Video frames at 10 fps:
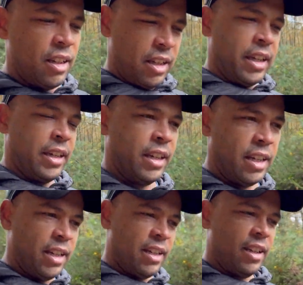it,
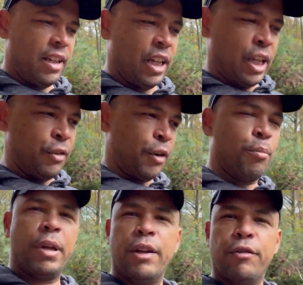if I'm
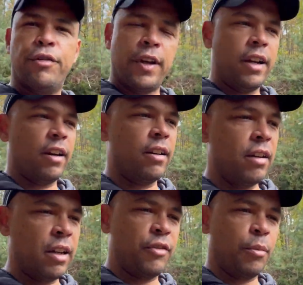being fair,
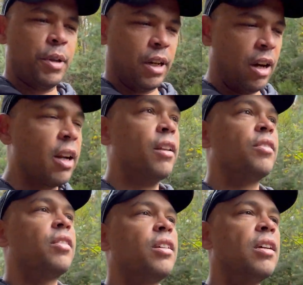if I'm being
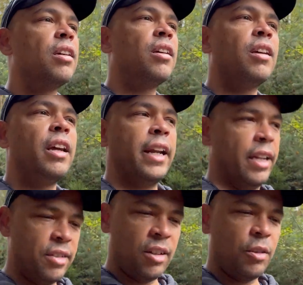honest, it
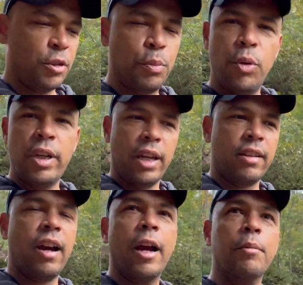is a little spooky at
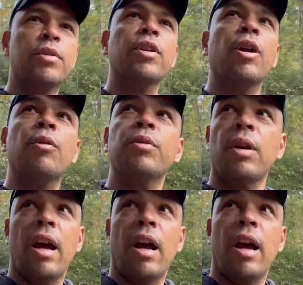times, you know.